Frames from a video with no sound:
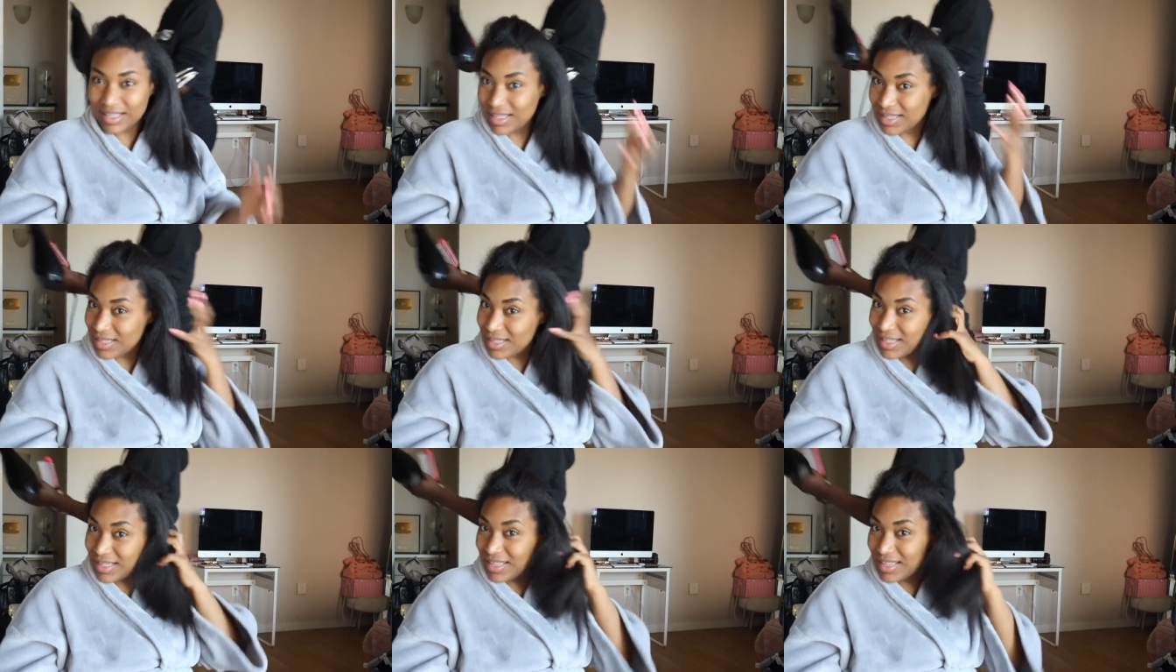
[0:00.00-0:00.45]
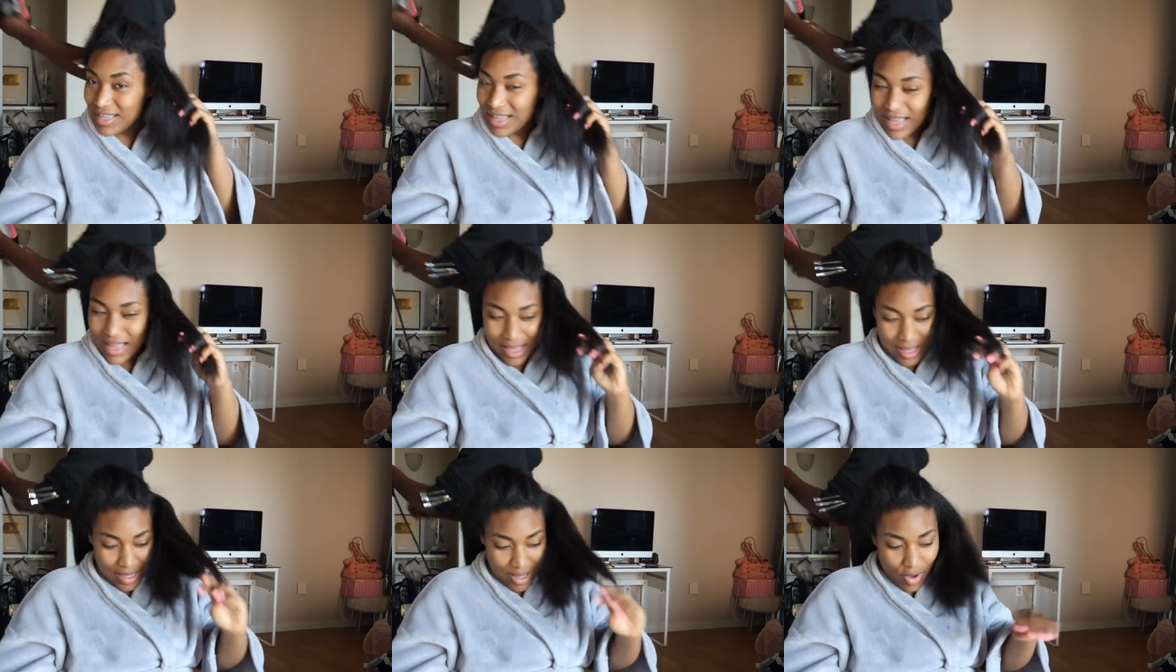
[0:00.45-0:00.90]
trim it up for
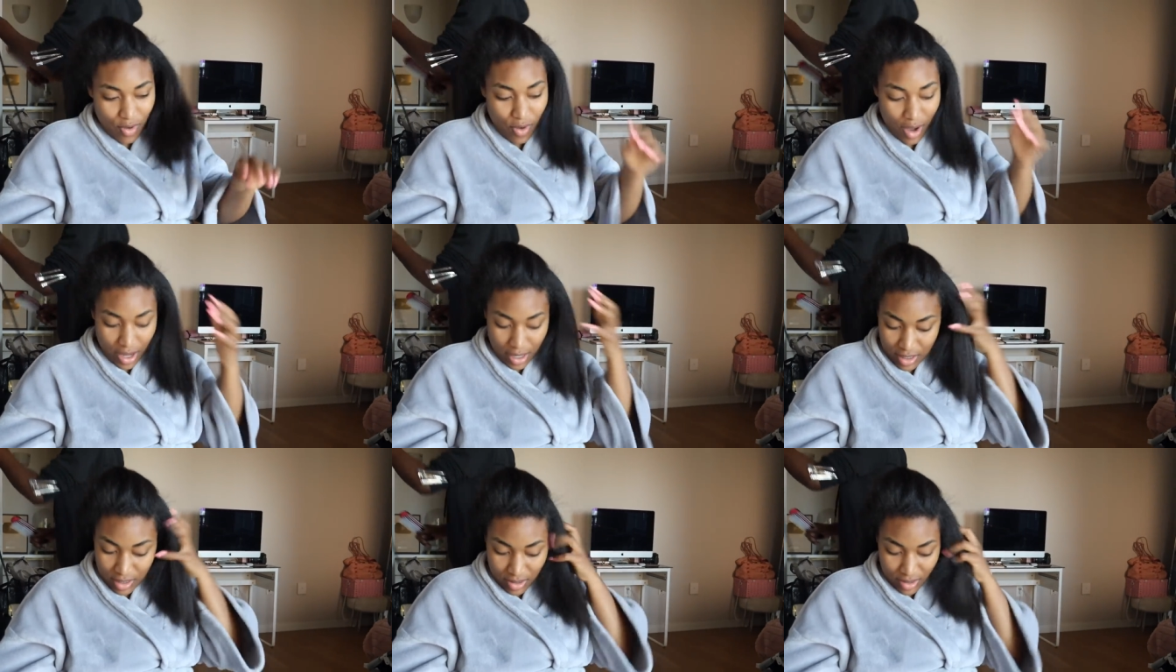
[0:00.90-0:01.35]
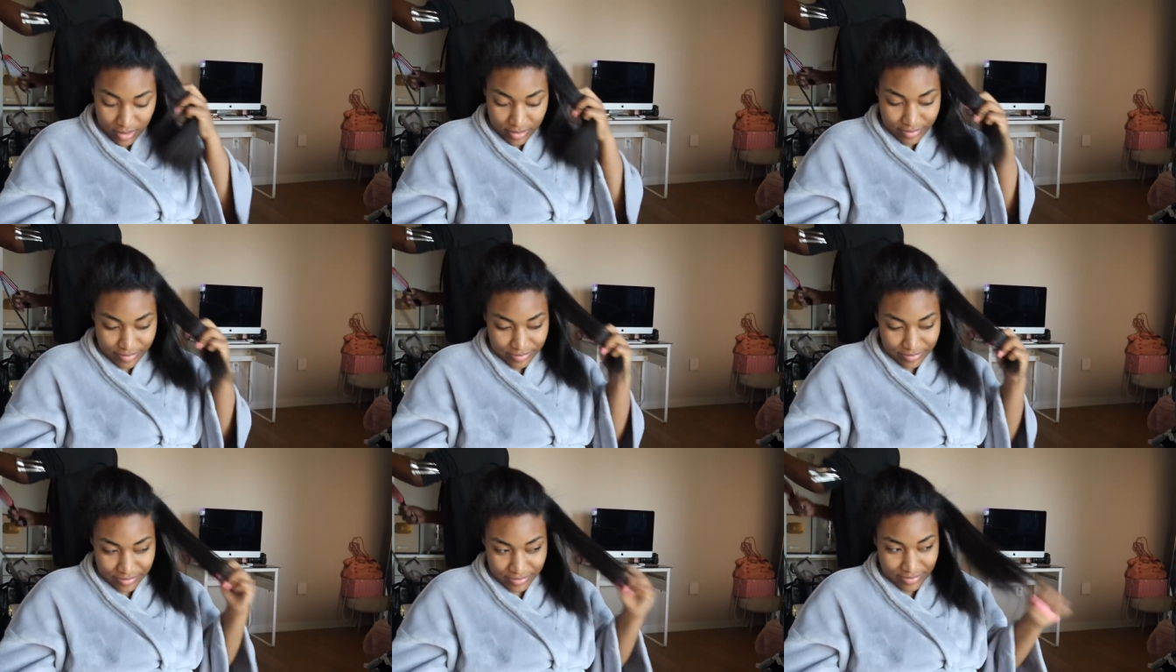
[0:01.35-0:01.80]
you. Oh, I know.
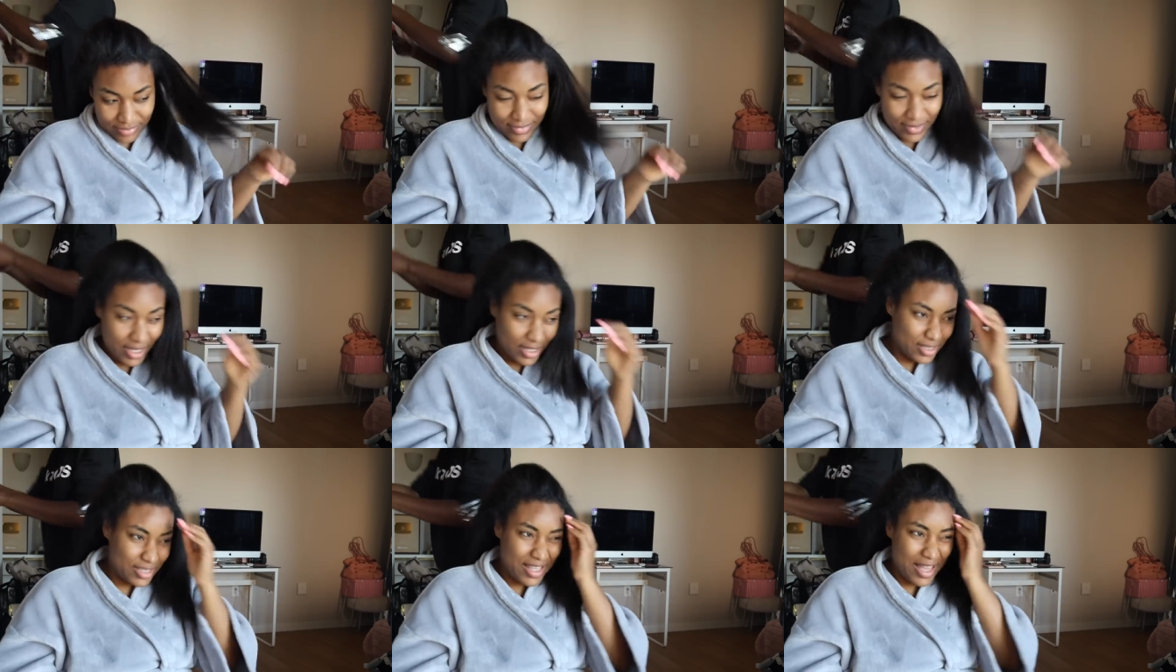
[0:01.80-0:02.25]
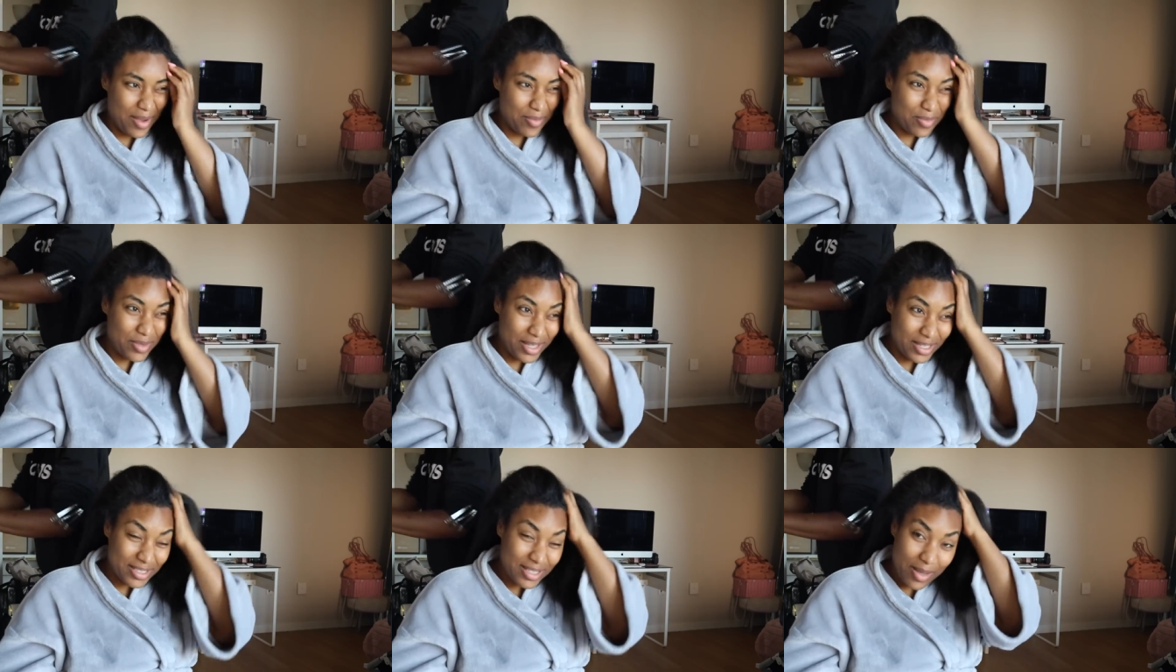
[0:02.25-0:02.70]
next
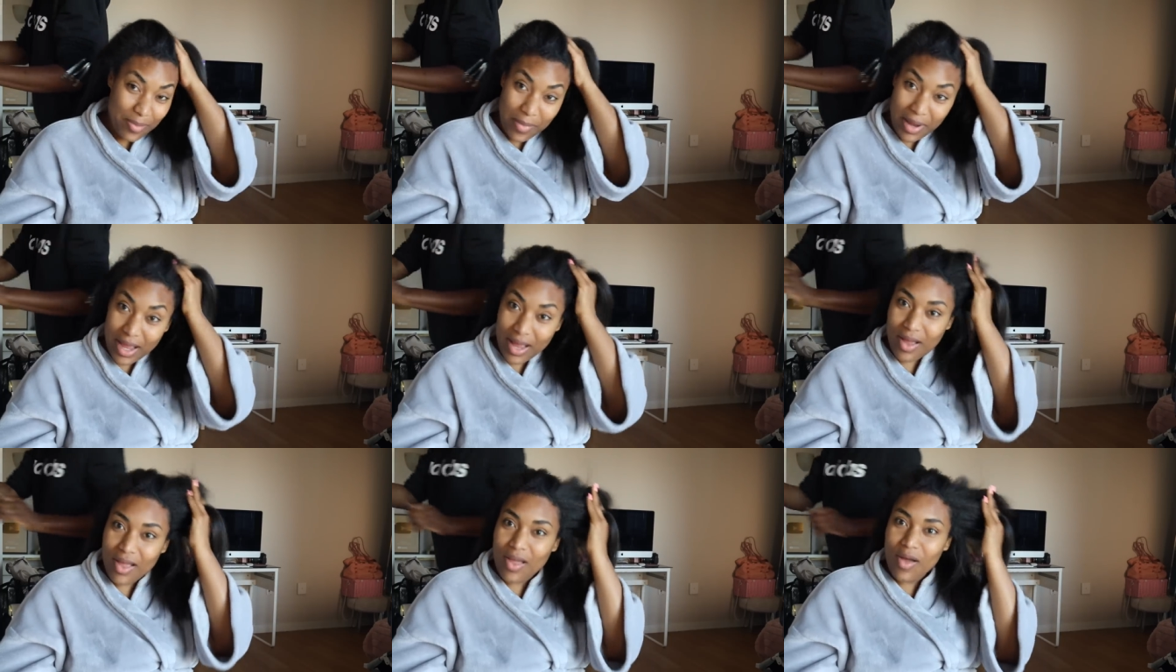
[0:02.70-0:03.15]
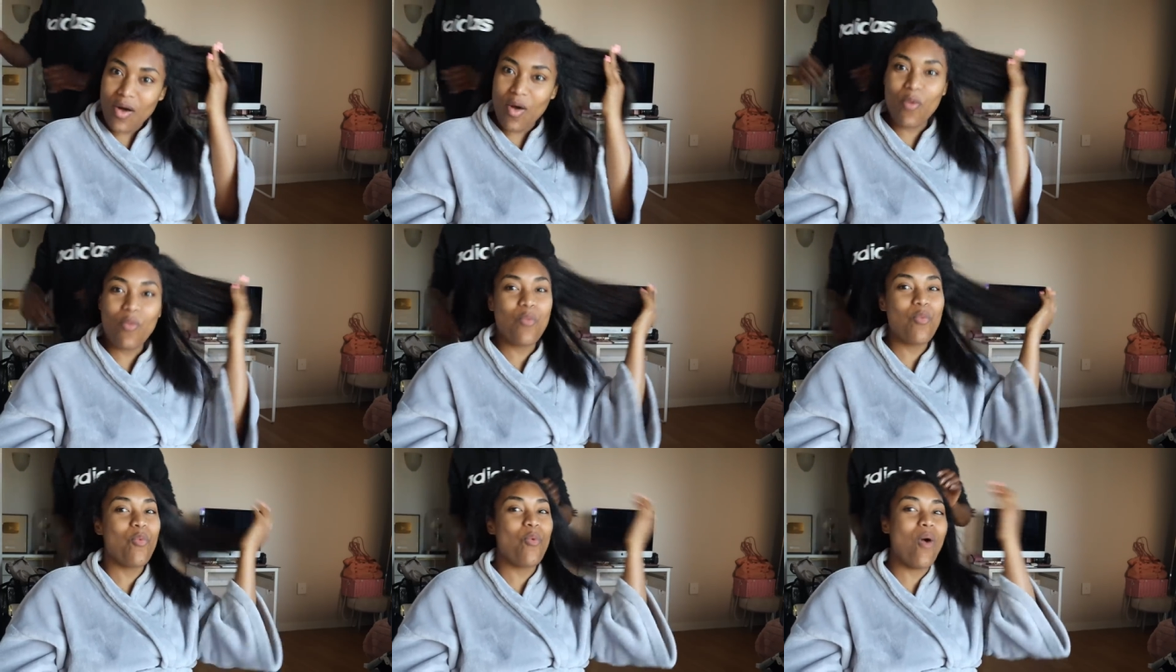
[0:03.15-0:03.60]
time, next time I...
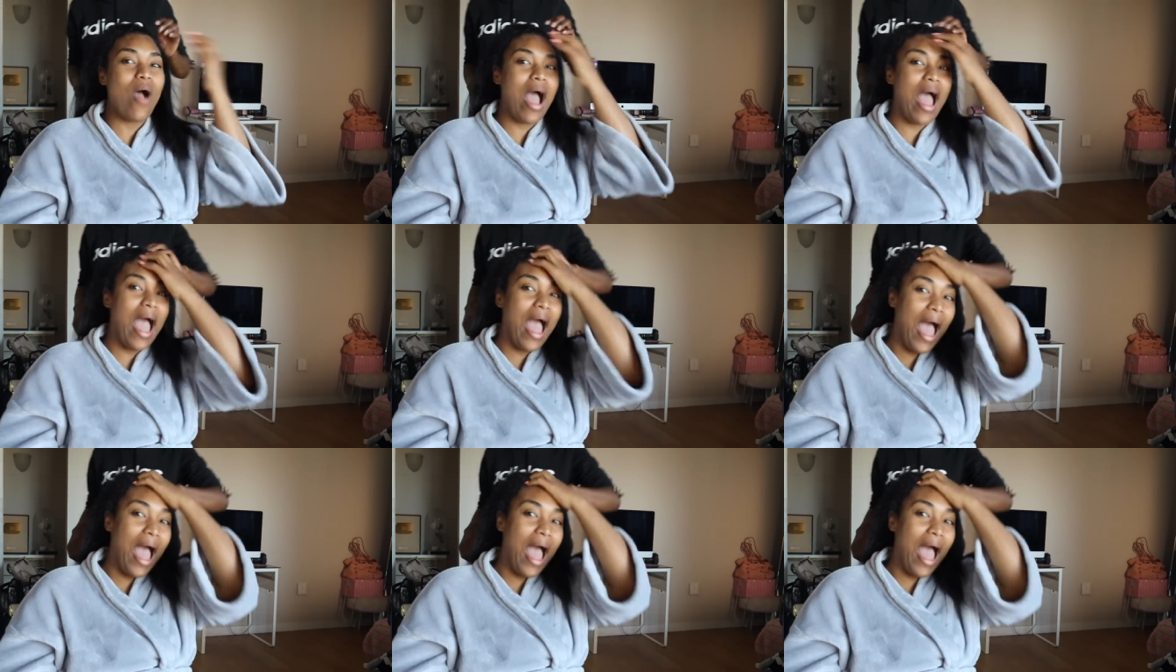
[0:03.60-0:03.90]
Wow!